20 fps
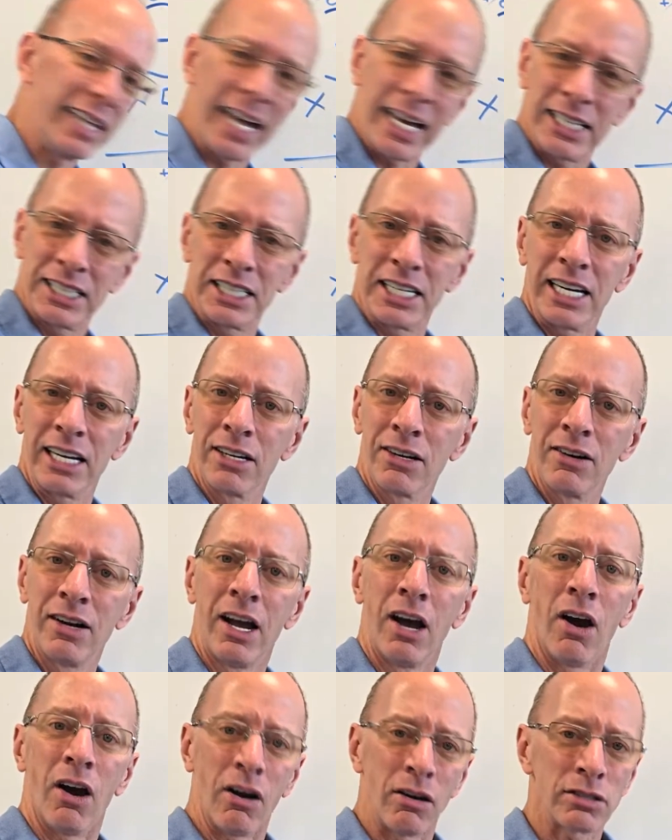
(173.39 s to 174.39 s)
that channel,
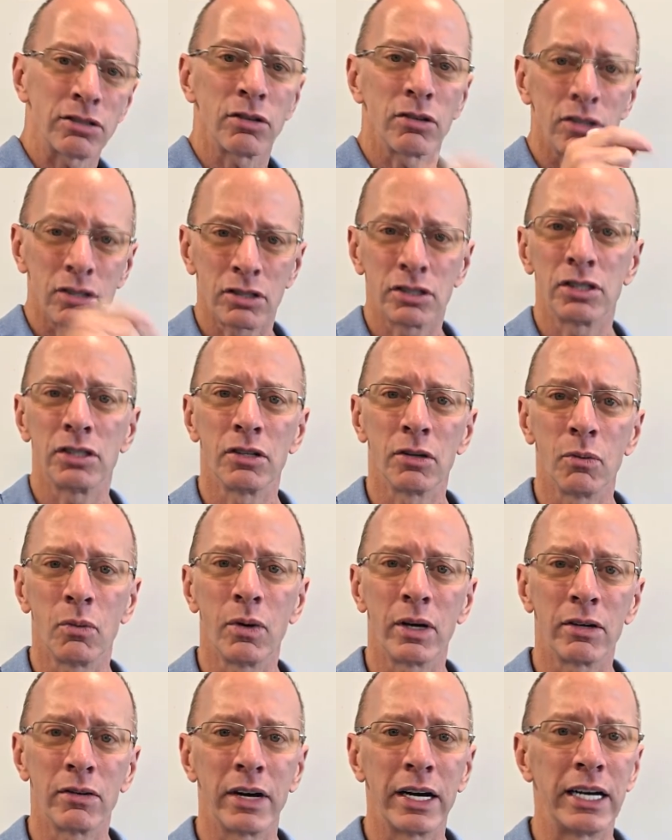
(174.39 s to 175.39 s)
also to the
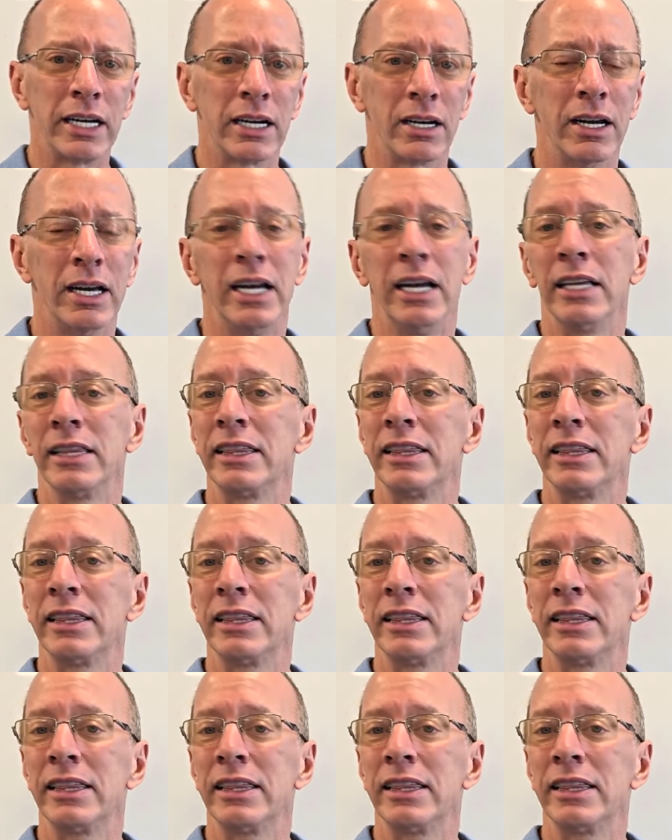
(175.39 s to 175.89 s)
one right here.